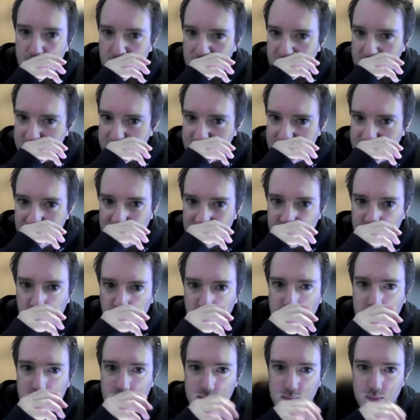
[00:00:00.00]
an extent
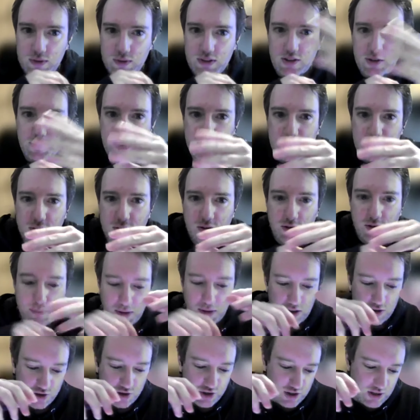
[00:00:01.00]
with respect to
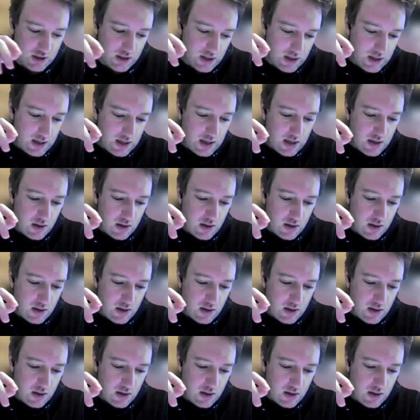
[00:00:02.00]
cosmology,